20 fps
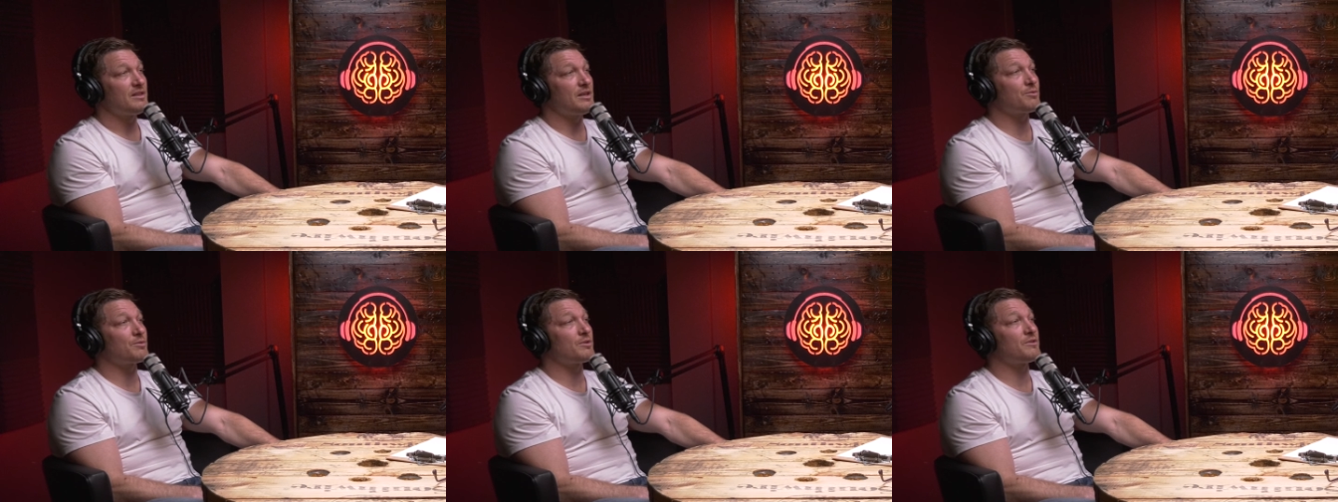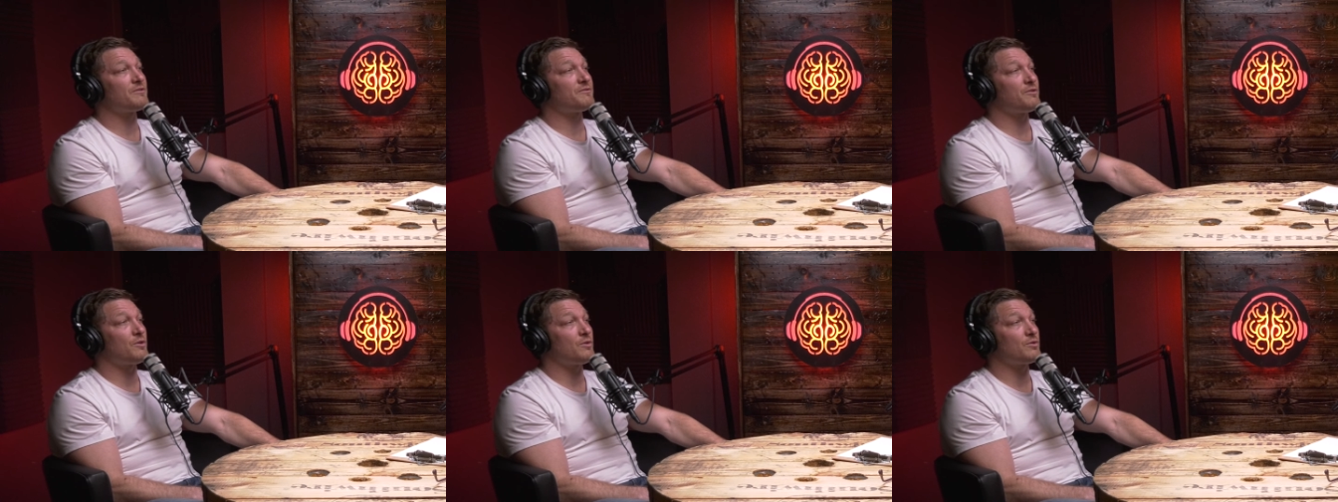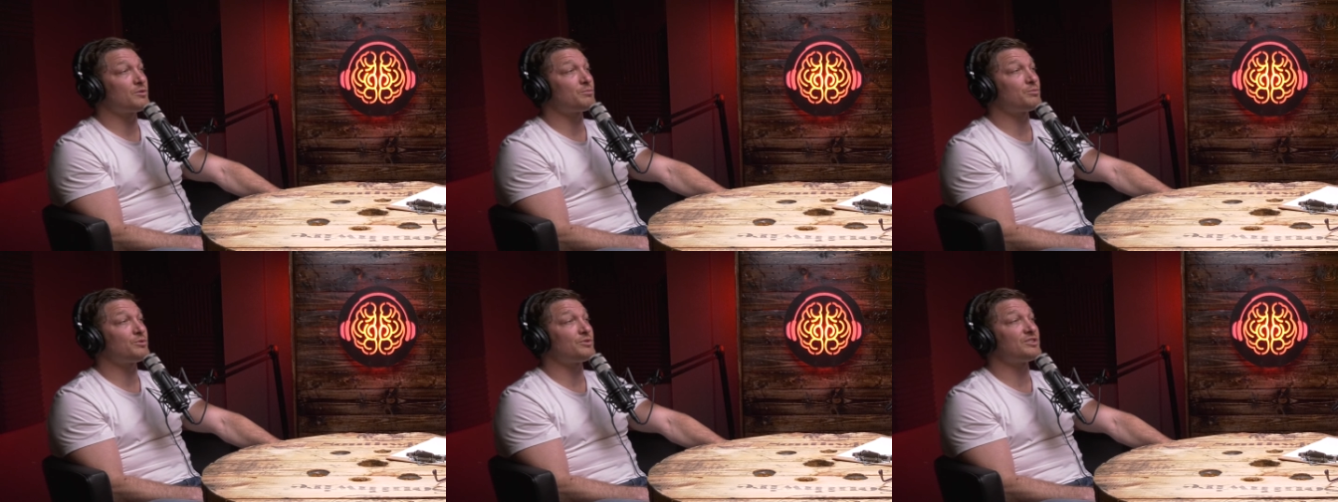they were in a
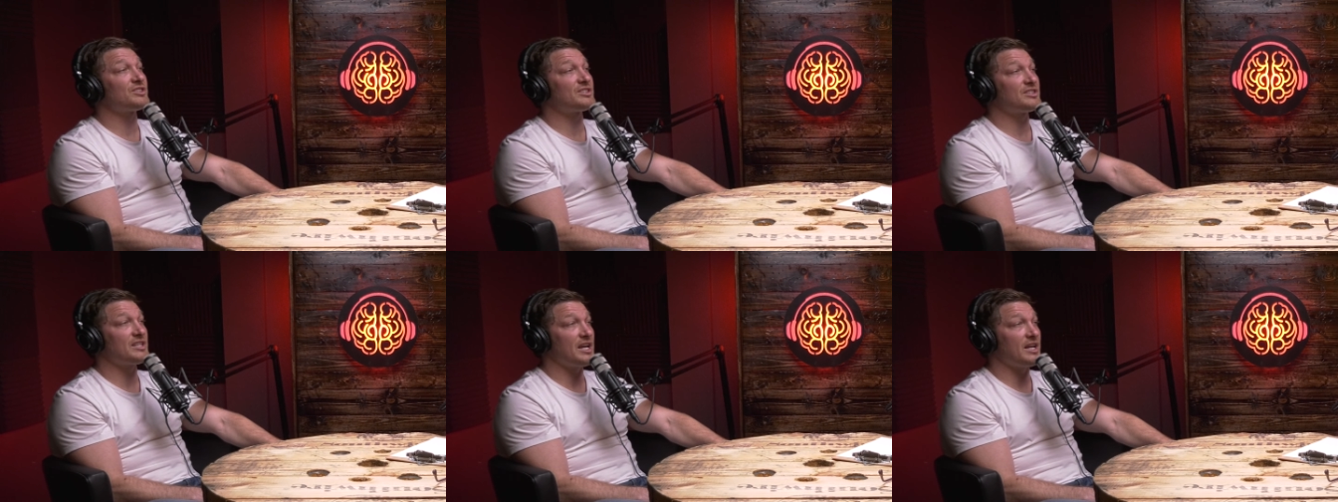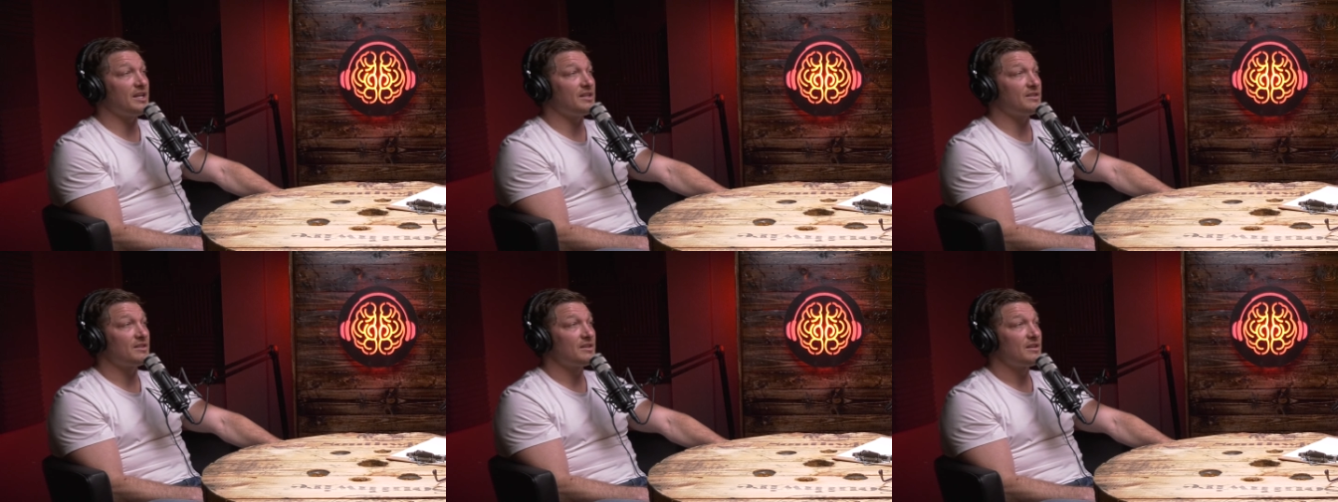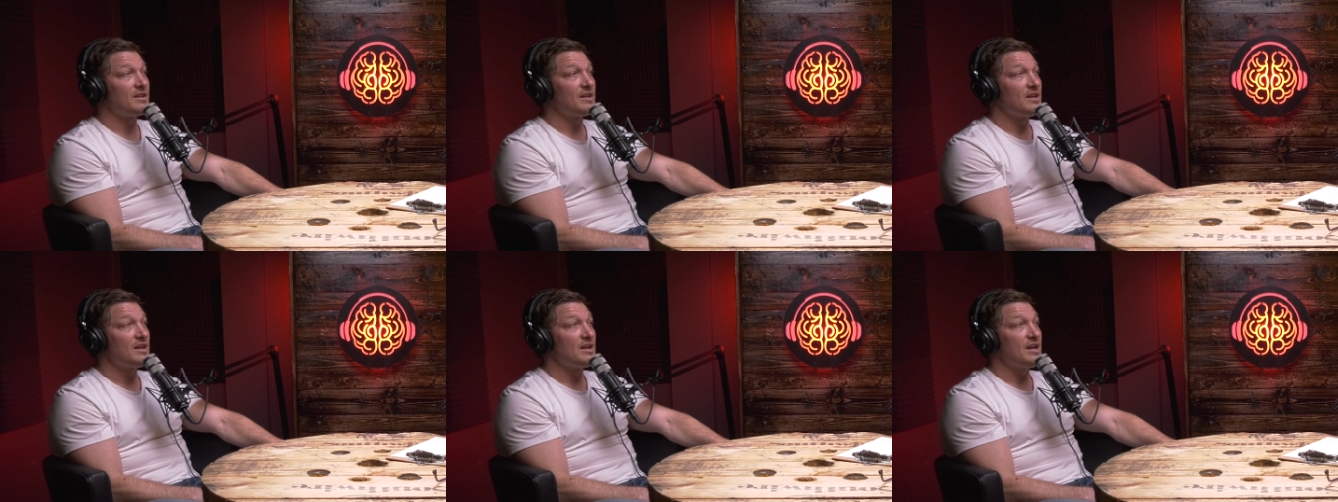vulnerable state
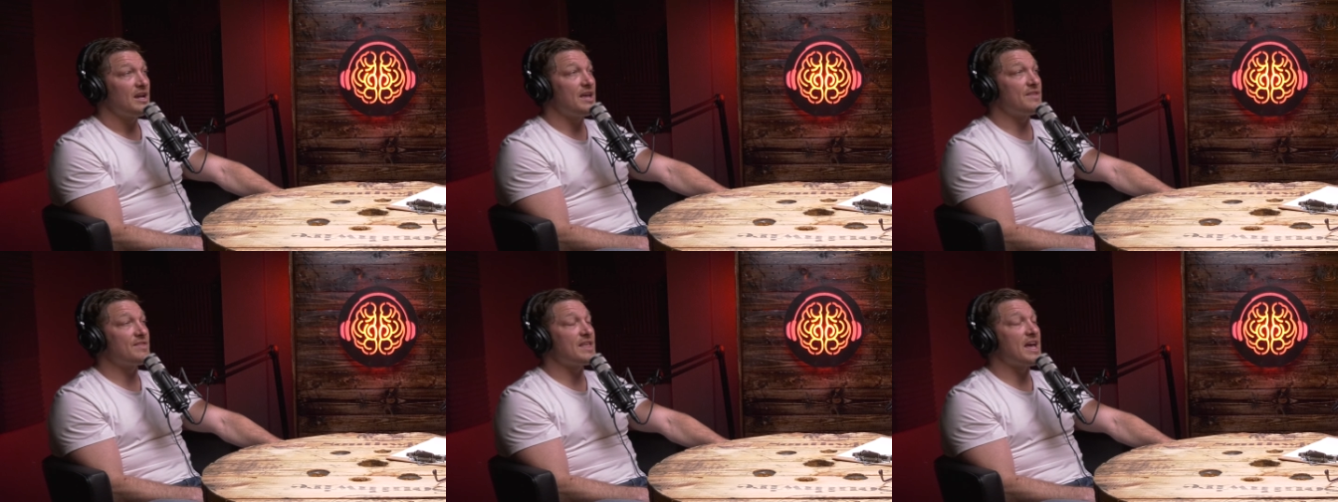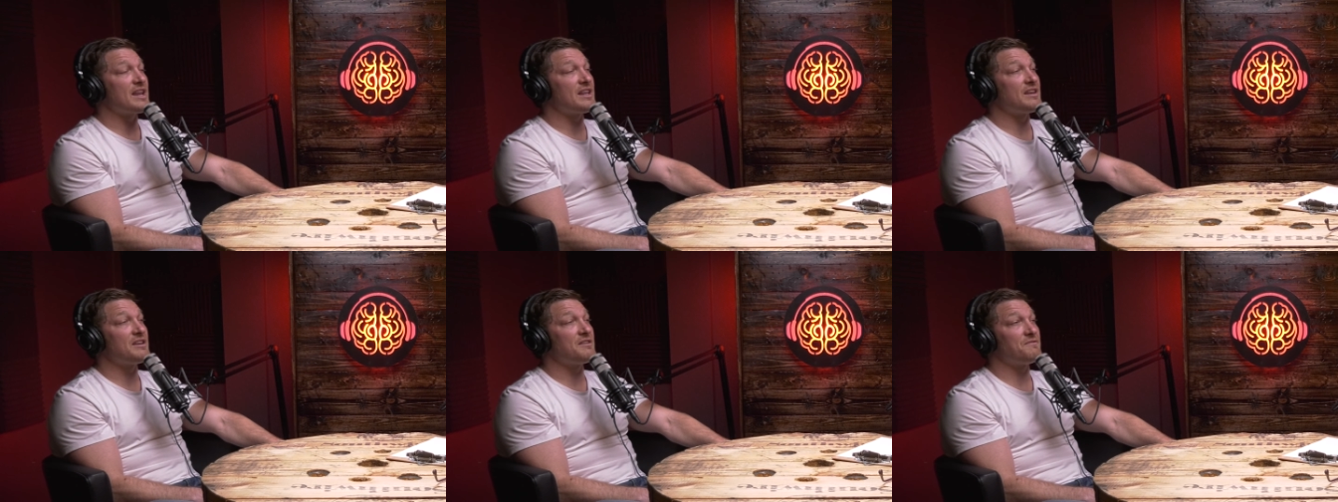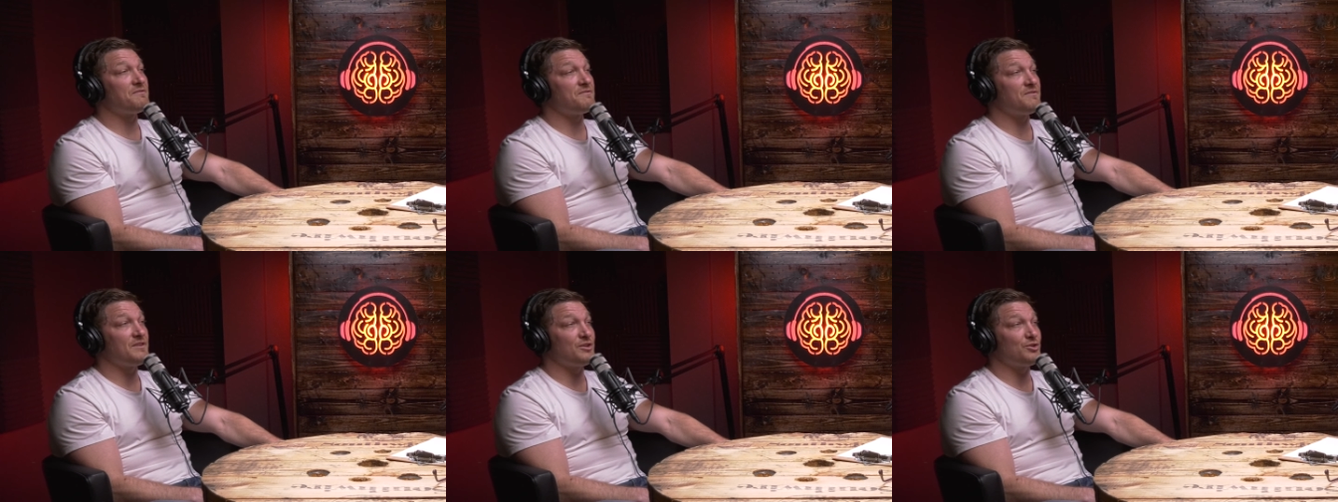and that
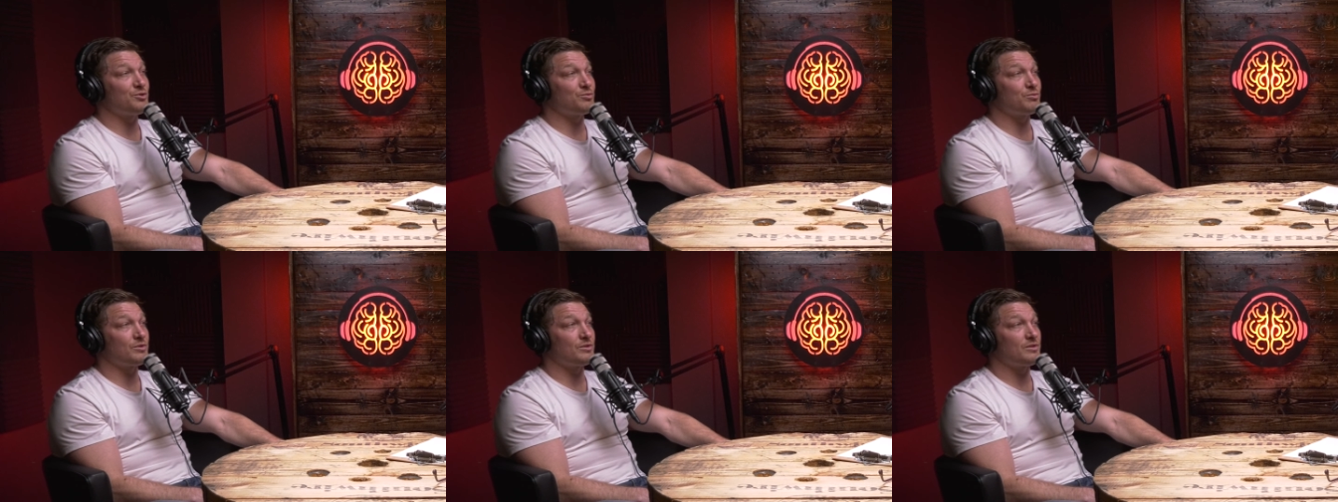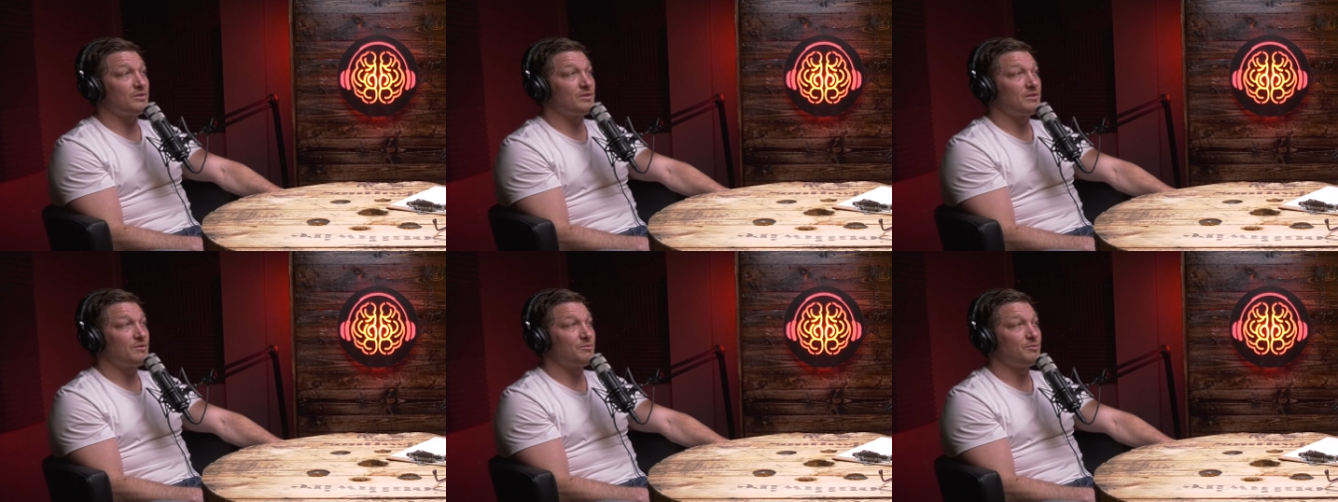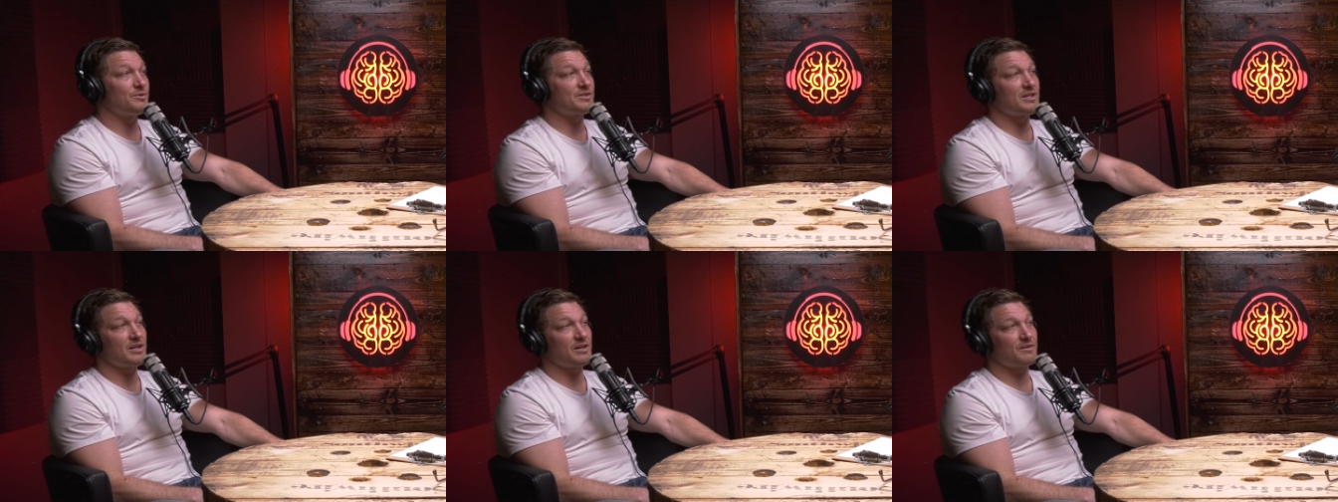individual
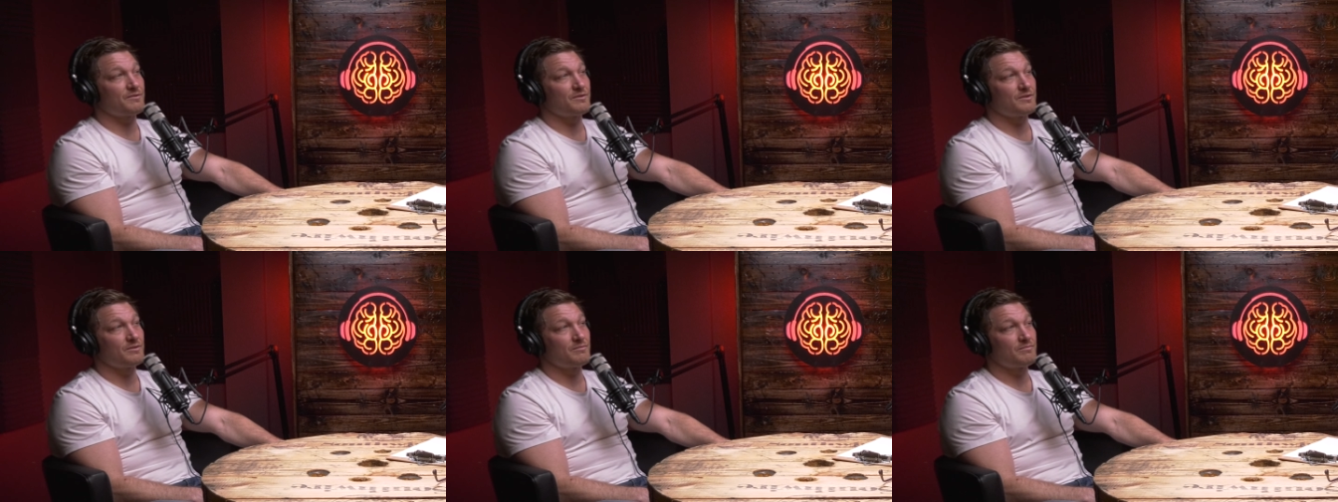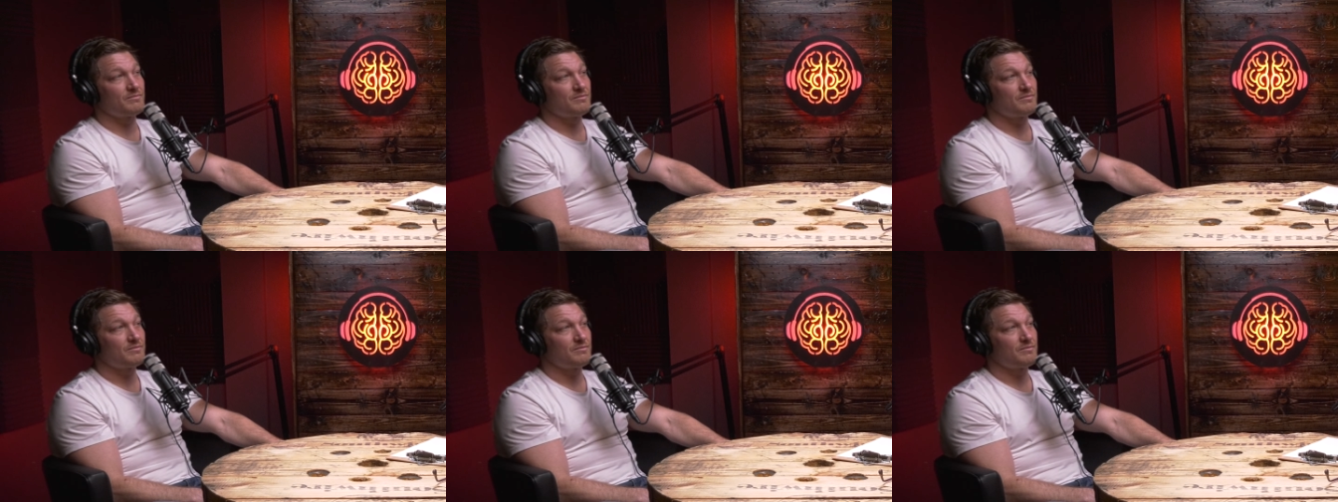was there for him.